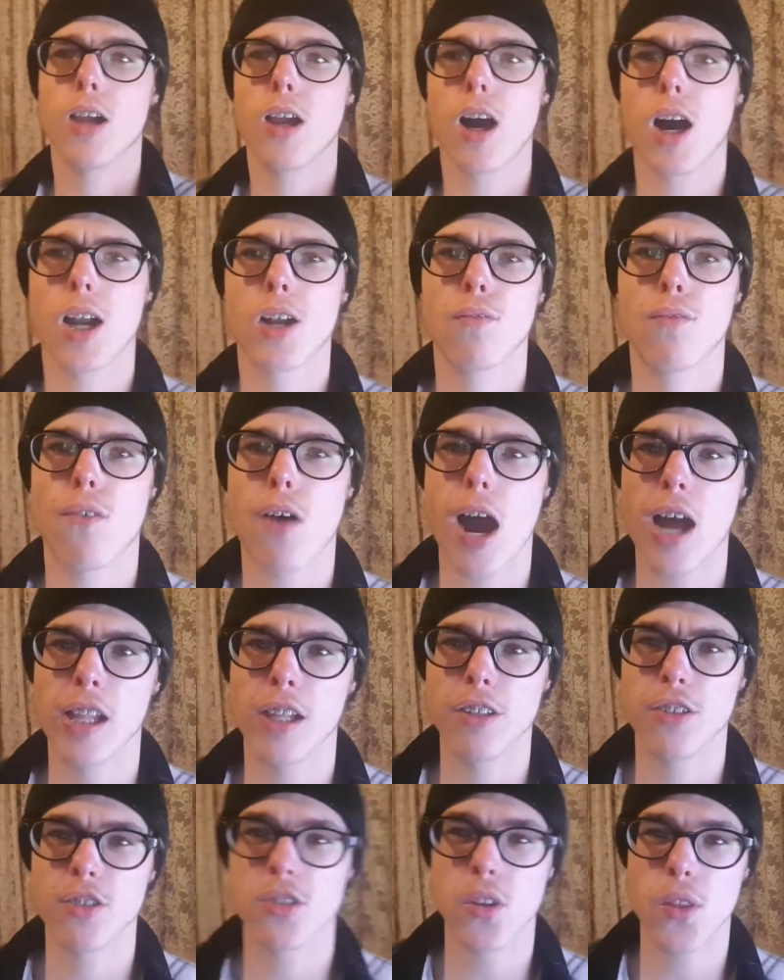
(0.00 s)
Gun
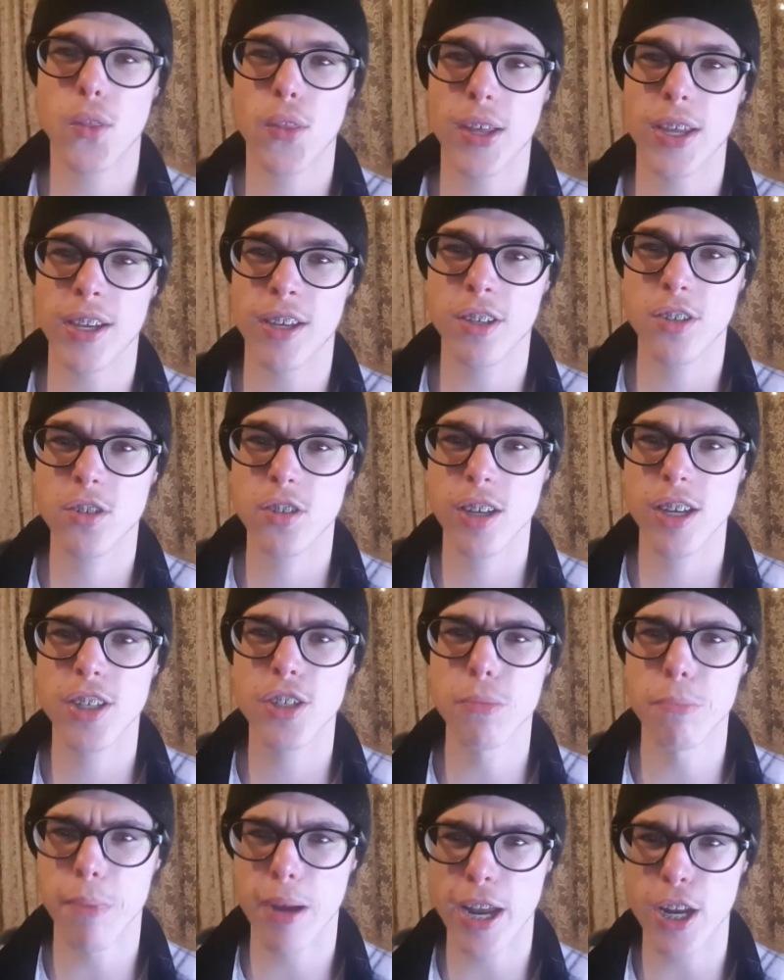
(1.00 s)
violence and things,
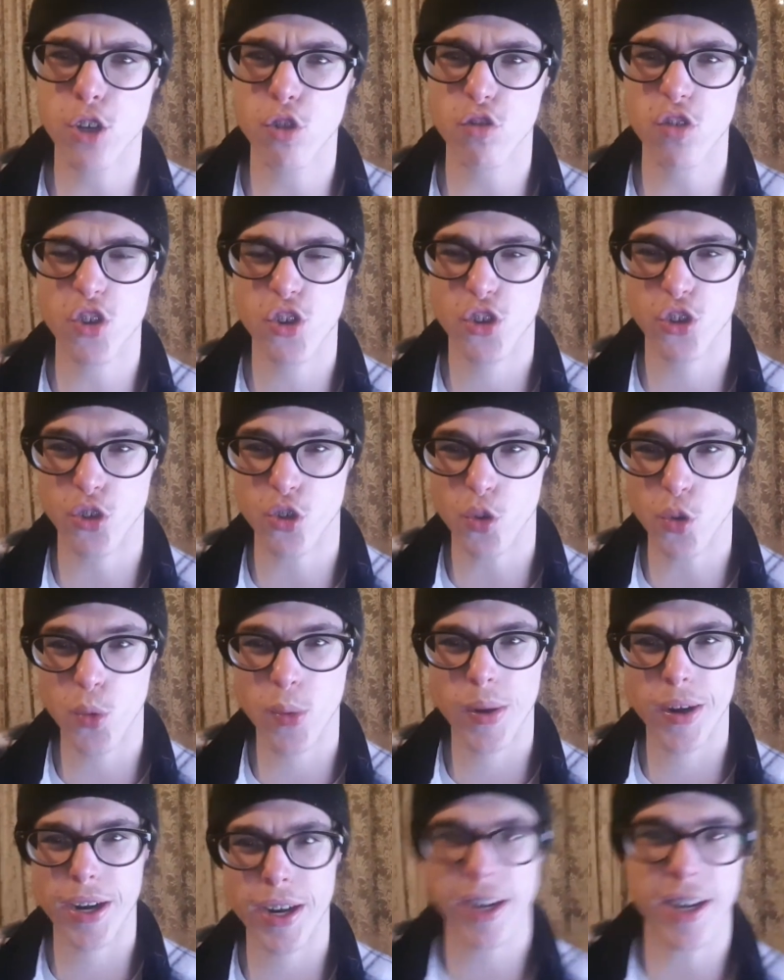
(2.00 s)
it's a major
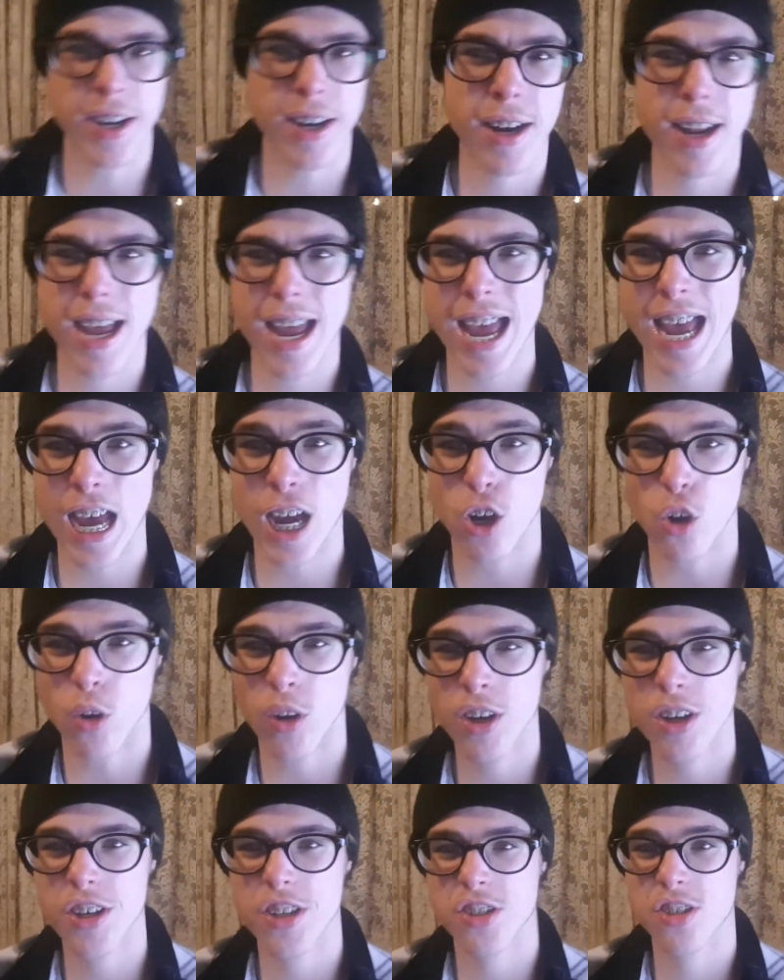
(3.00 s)
issue in
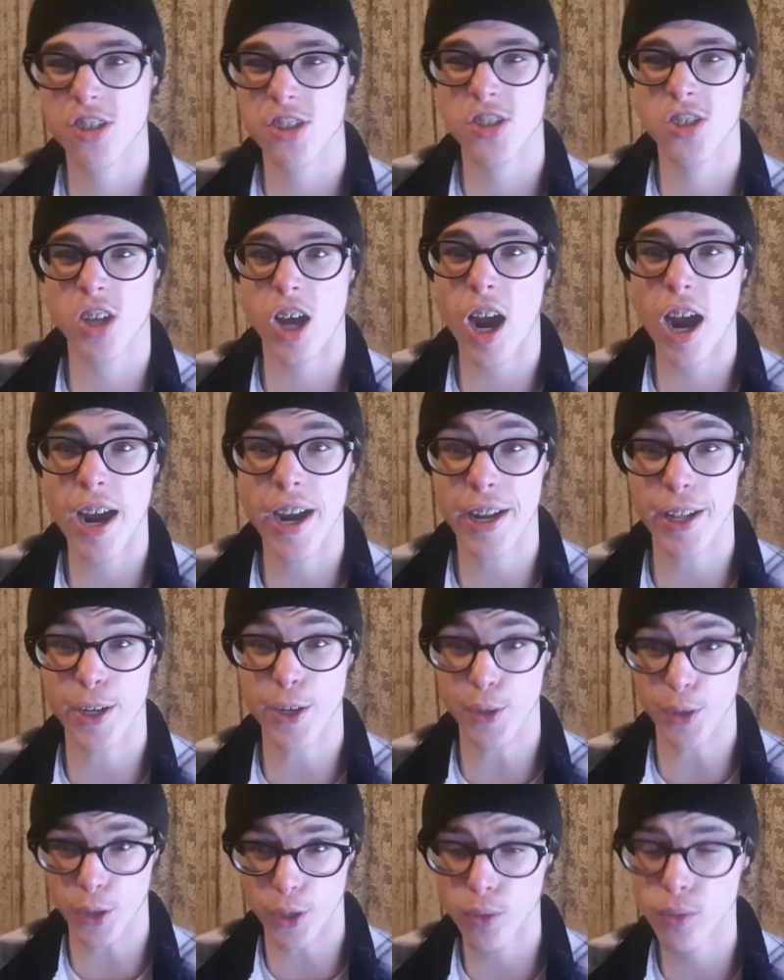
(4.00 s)
our society,
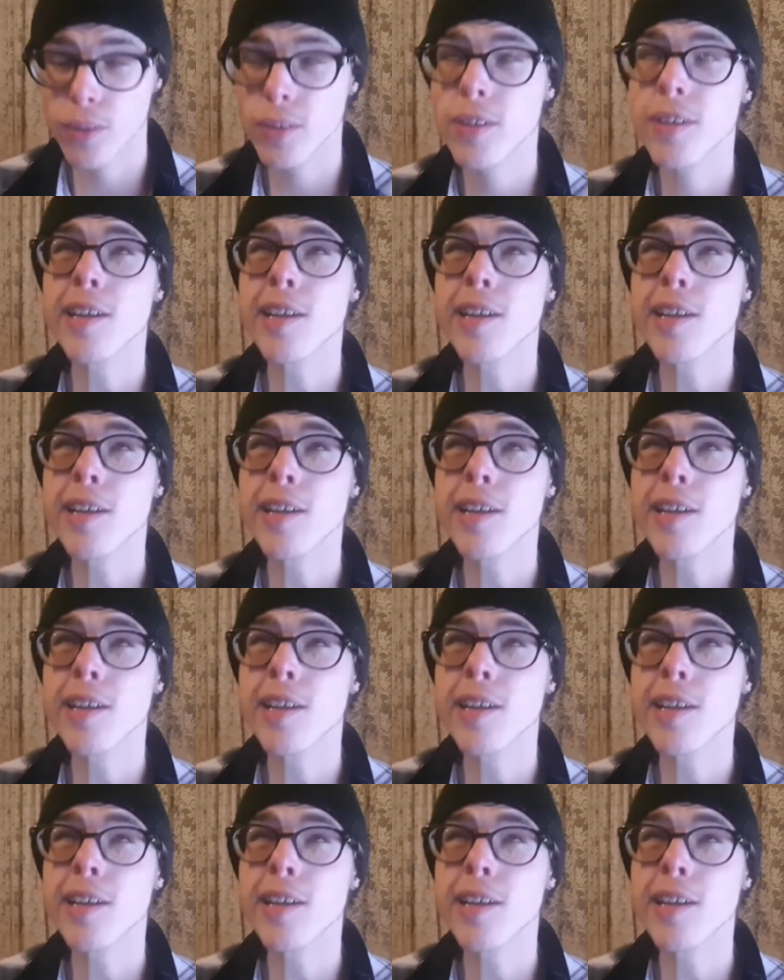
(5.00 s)
you know?